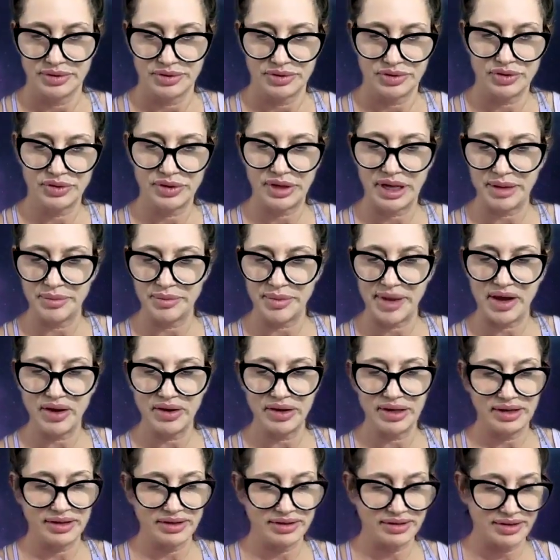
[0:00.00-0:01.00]
two came
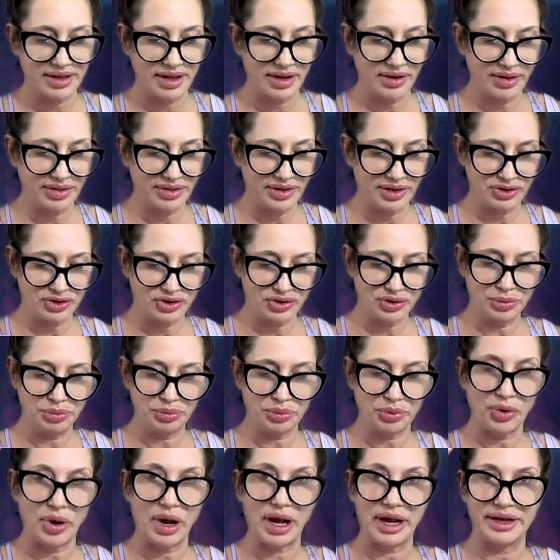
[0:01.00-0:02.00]
out is they're and they're too
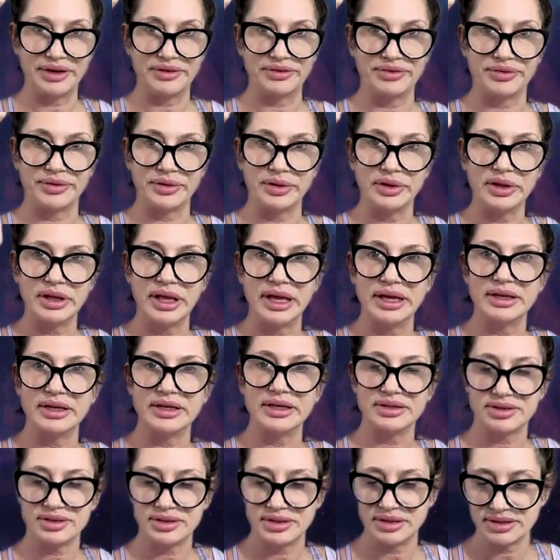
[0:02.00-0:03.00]
prideful, and
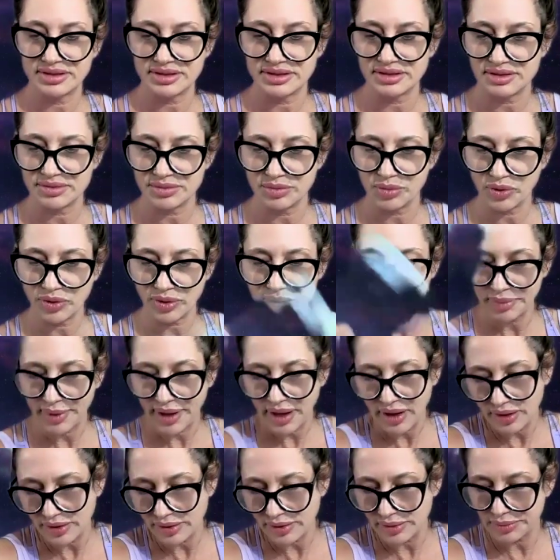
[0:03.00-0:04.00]
is this is more
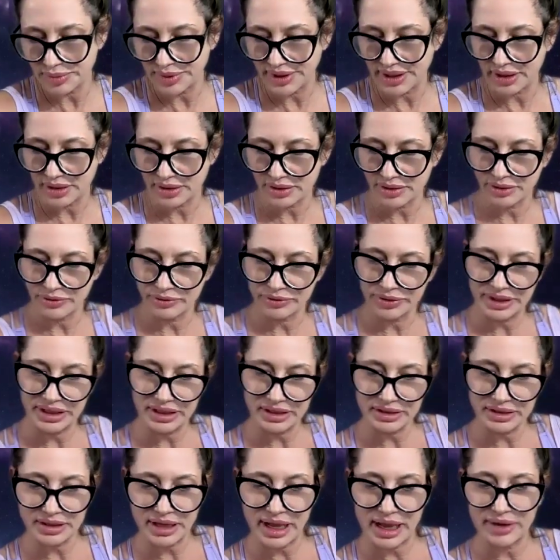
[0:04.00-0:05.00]
about being
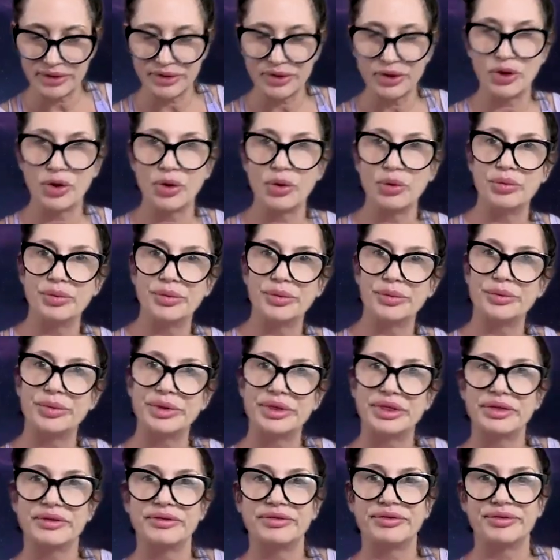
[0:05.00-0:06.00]
learning to how to go
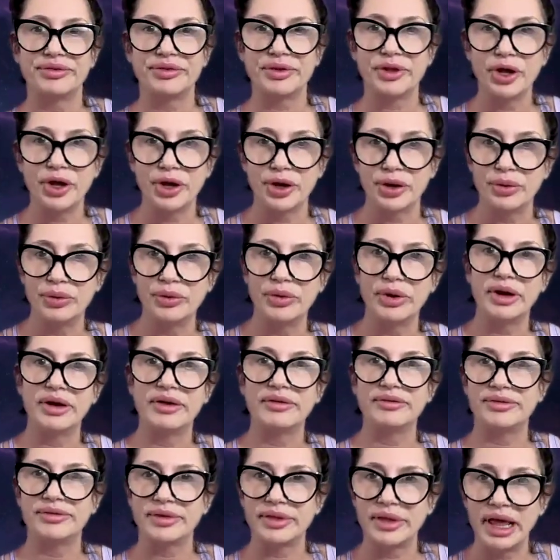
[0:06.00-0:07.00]
with the flow
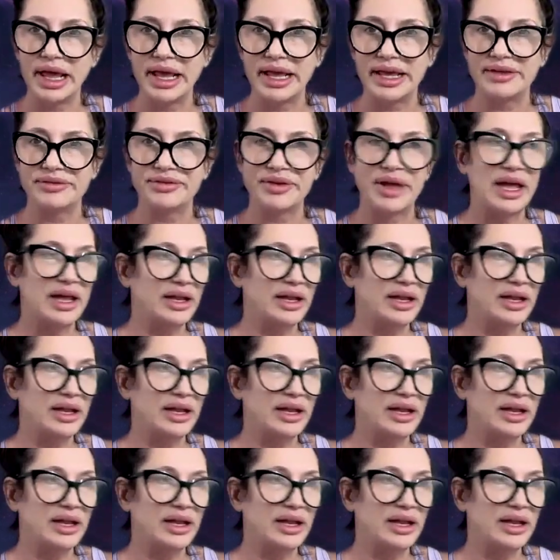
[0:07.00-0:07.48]
of life,